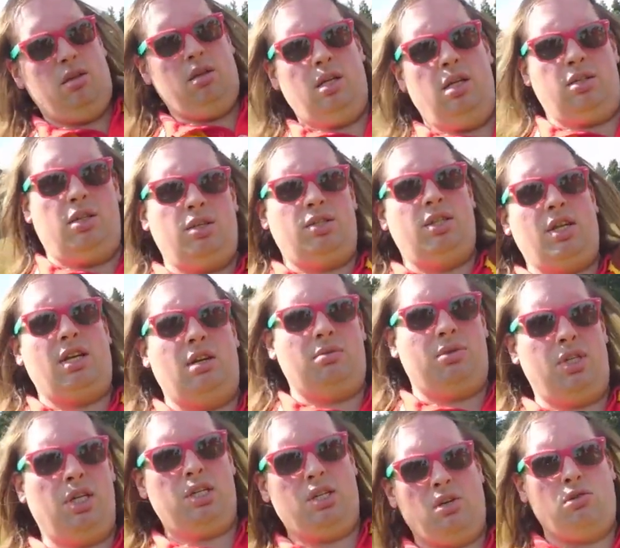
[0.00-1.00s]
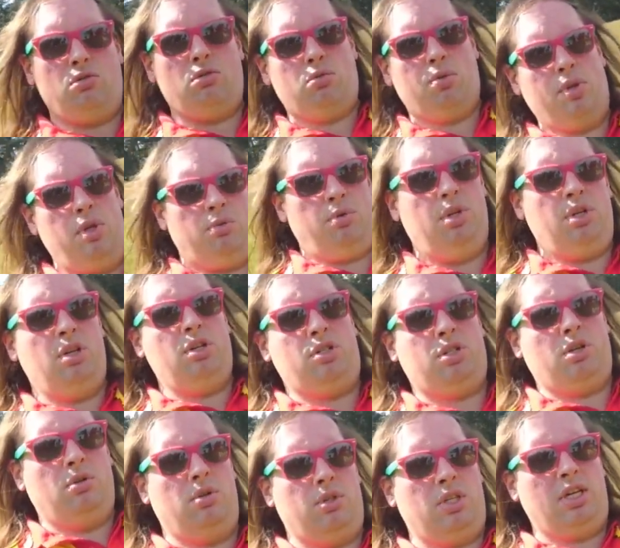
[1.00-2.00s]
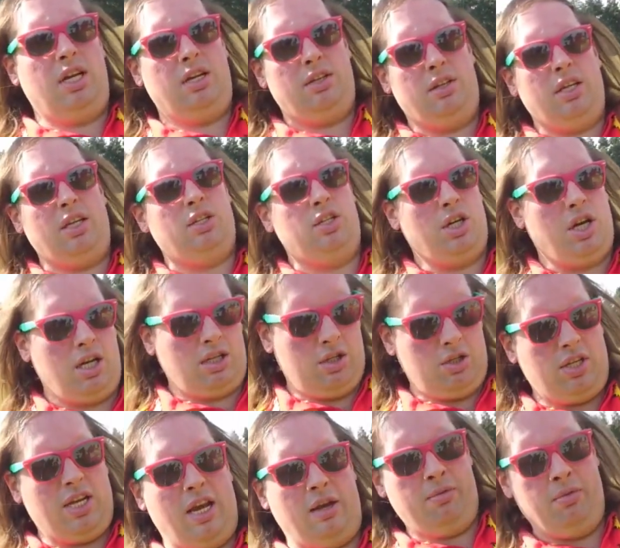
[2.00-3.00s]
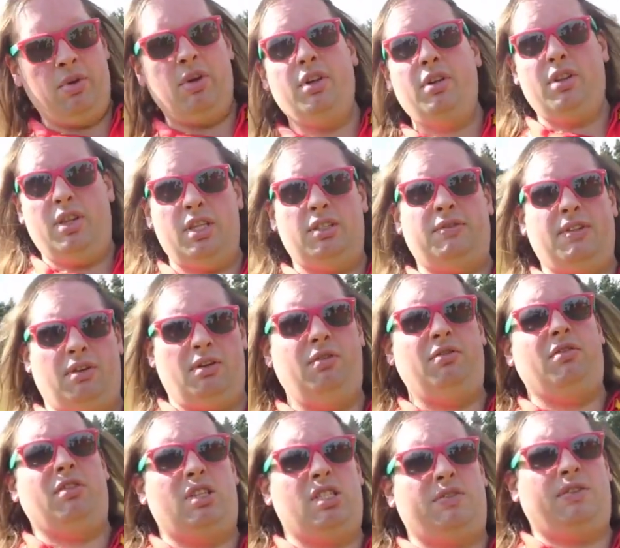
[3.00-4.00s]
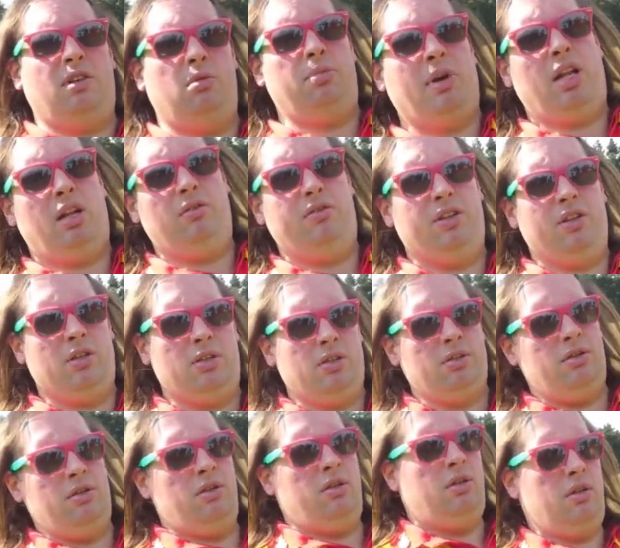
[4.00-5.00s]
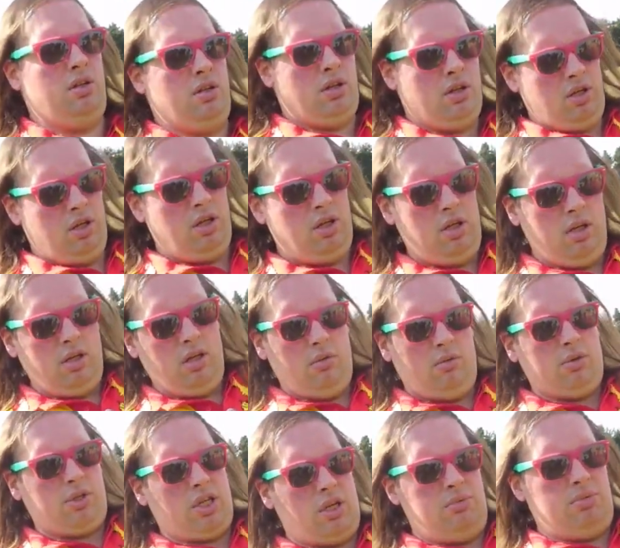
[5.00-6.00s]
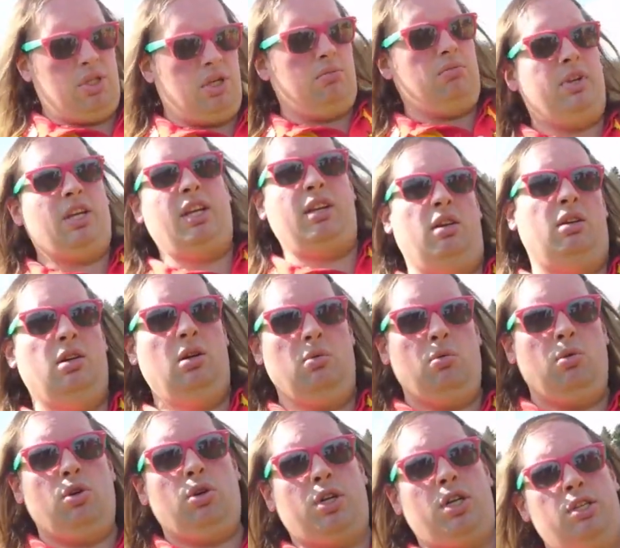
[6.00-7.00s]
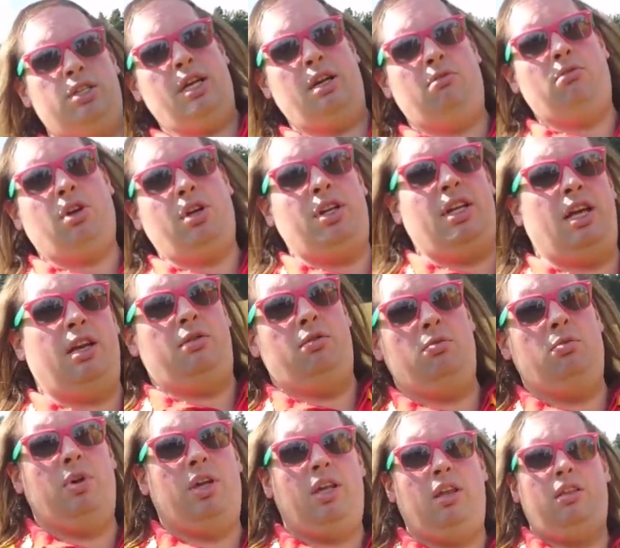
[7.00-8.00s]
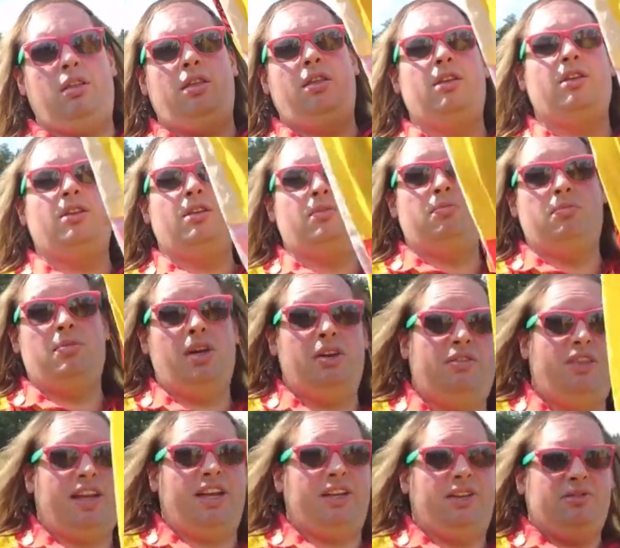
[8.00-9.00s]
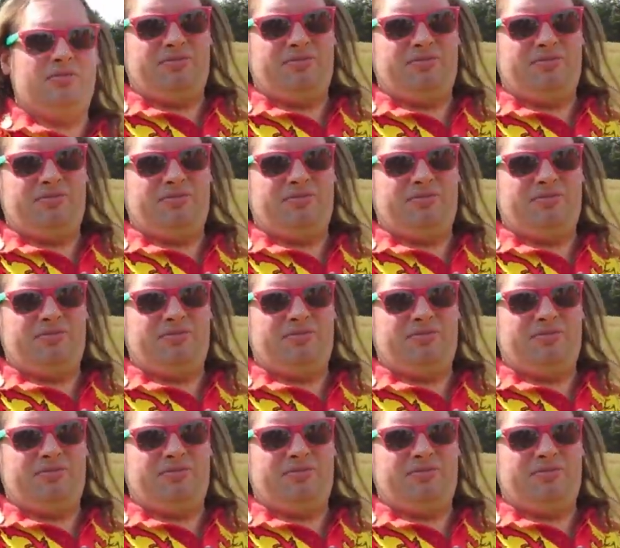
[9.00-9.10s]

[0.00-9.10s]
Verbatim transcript: And as I said, it was 621 years ago today that they charged down this very, this very battlefield, which I'm simply walking down right now with my flag.